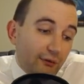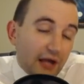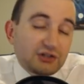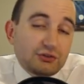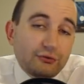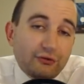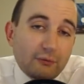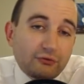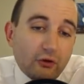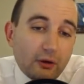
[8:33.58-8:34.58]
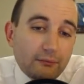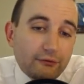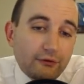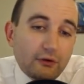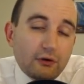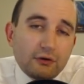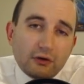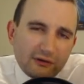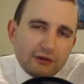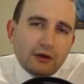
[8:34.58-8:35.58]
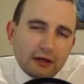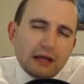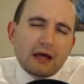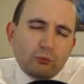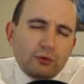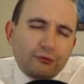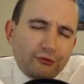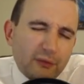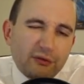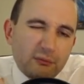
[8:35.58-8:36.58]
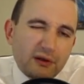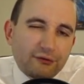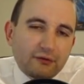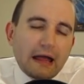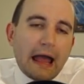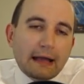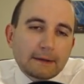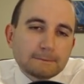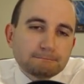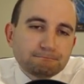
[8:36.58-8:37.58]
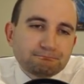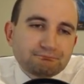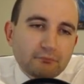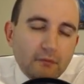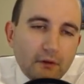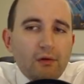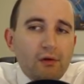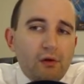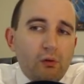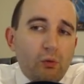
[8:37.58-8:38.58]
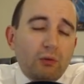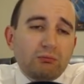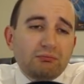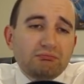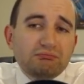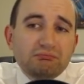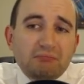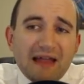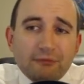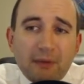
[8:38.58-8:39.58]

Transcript: irrational sometimes. You got to cut Will Smith a bit of slack. Well, that's